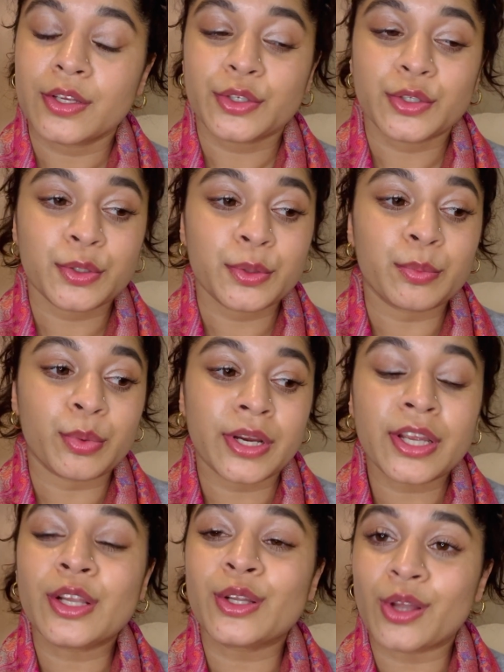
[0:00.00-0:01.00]
to
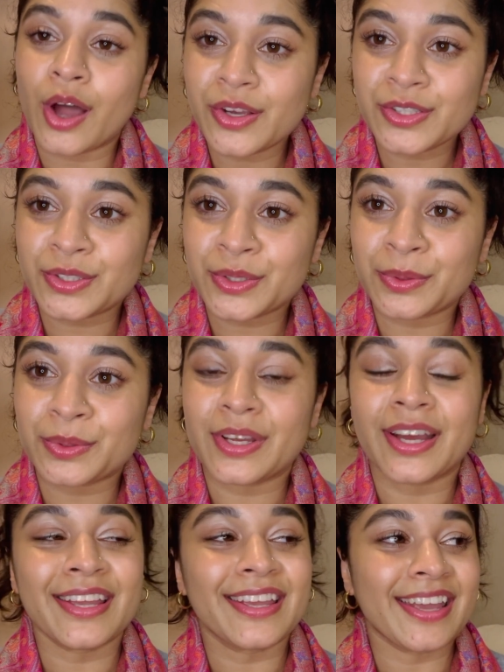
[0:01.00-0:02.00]
bring a lawsuit
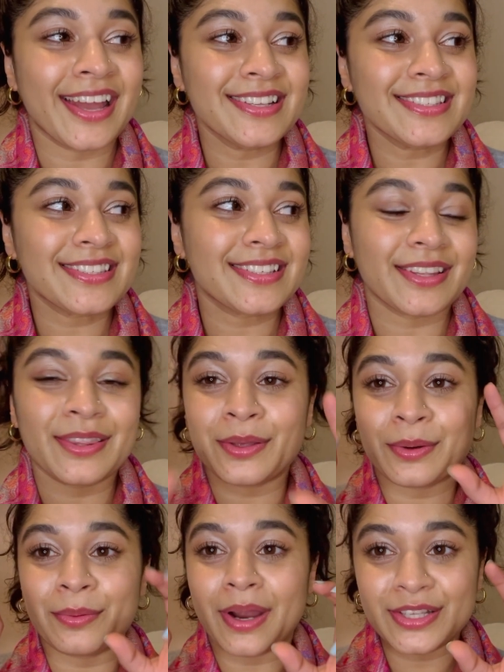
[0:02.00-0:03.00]
against
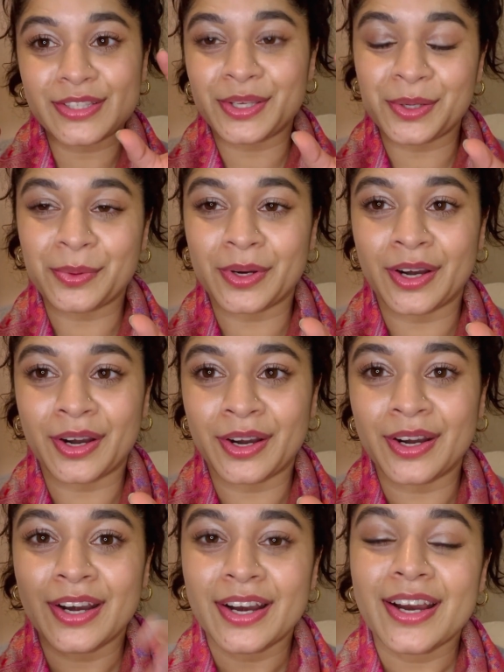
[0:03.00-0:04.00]
the
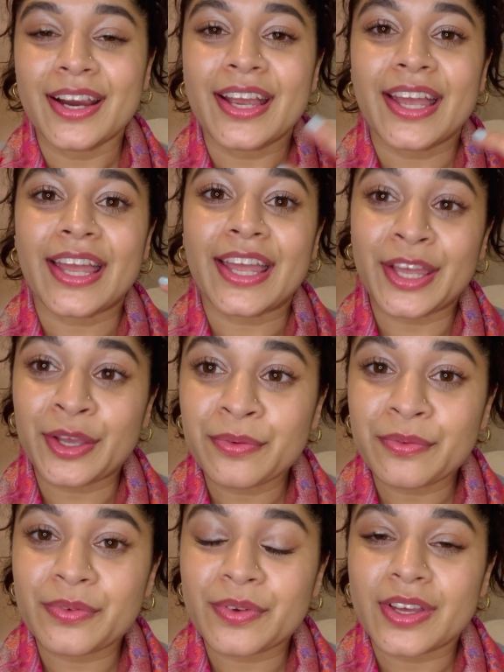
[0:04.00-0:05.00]
rescuer
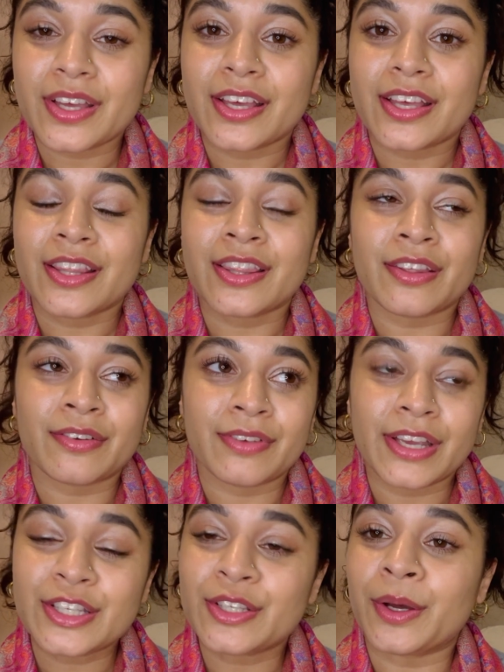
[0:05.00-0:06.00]
if the
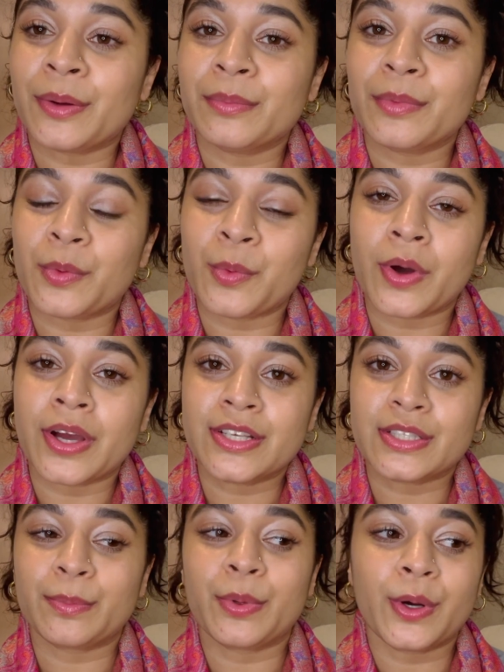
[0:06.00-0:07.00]
victim
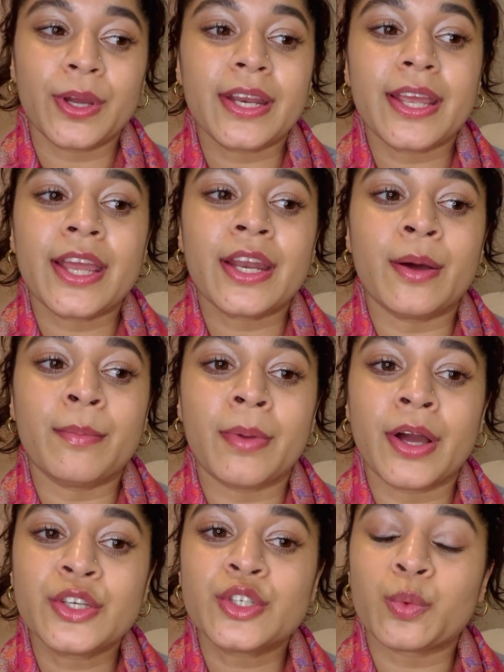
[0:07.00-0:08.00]
was put in a
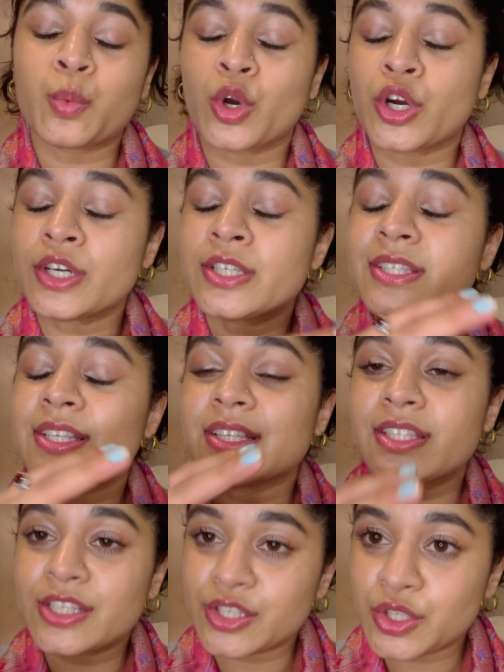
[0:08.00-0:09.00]
much worse
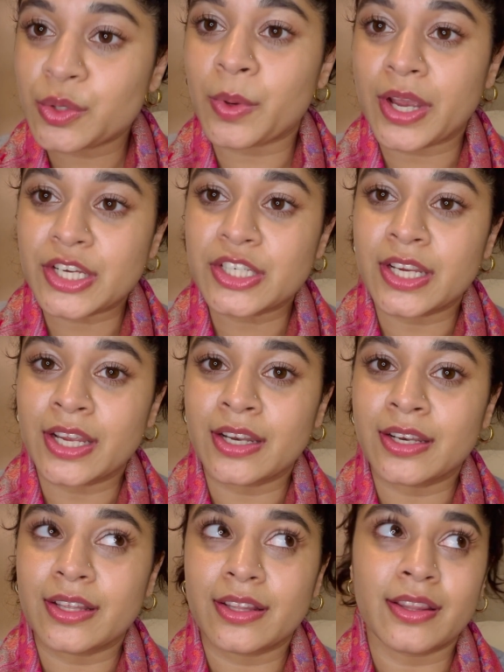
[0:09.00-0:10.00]

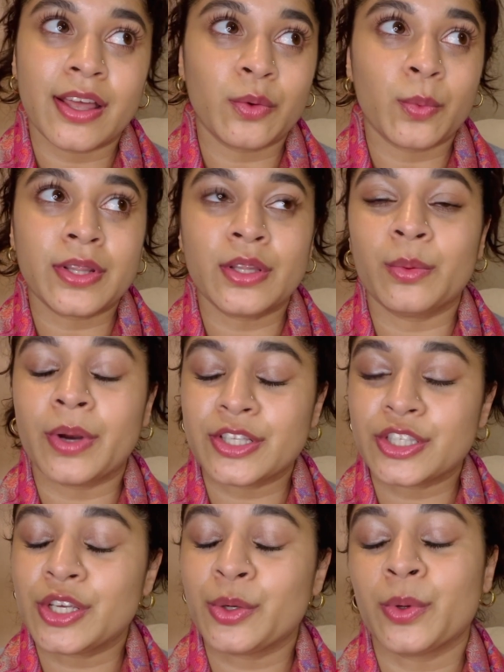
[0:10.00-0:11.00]
situation than when the
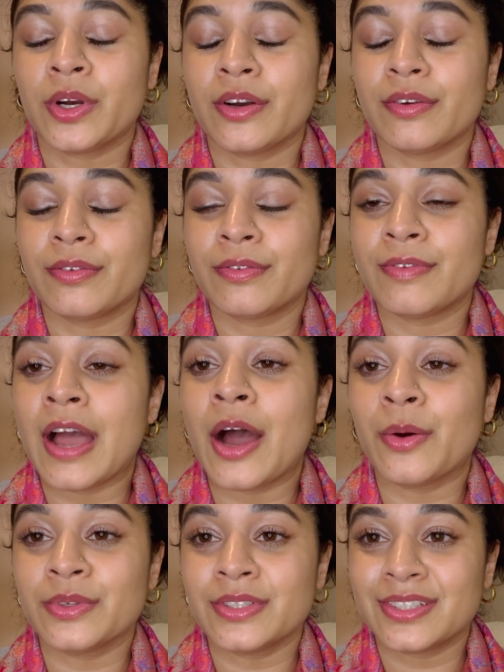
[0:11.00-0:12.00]
rescuer
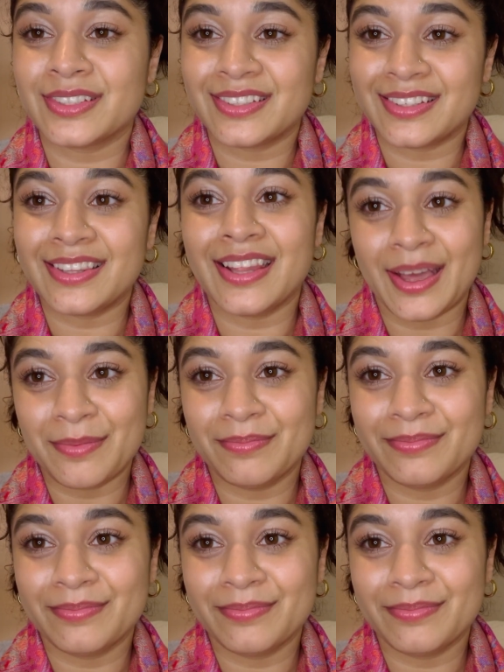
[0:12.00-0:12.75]
found them.